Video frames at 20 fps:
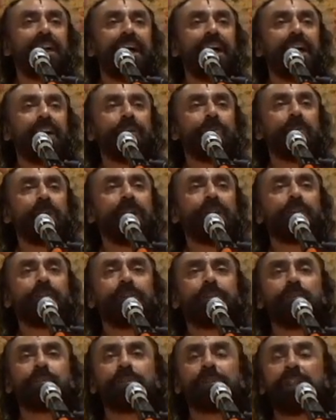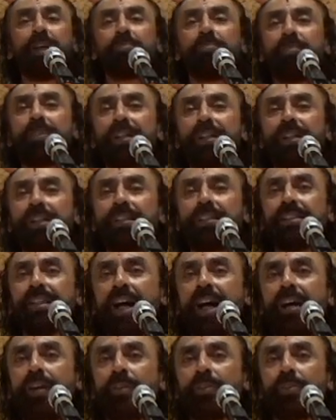I went to somebody's
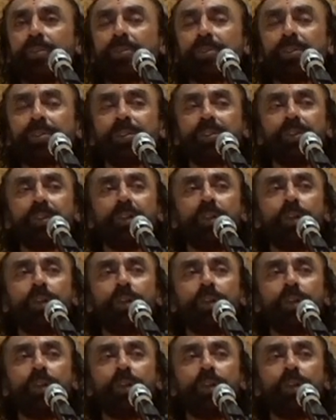house